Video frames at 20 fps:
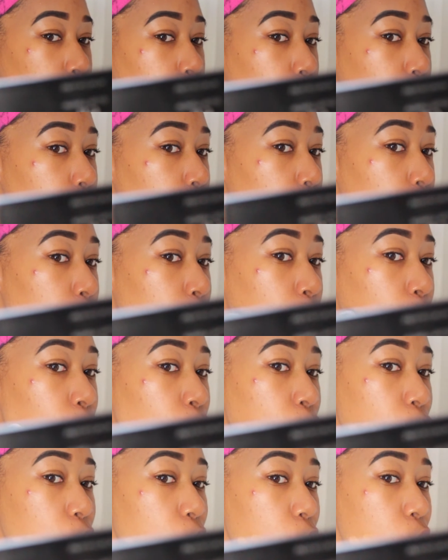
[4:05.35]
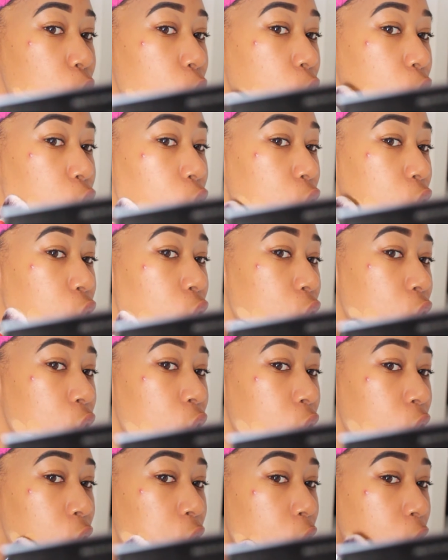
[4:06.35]

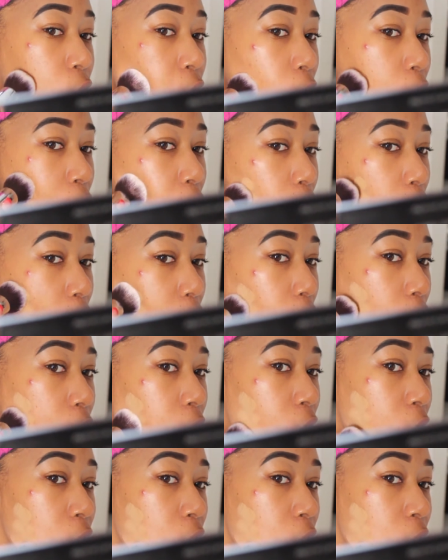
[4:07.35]
(silence)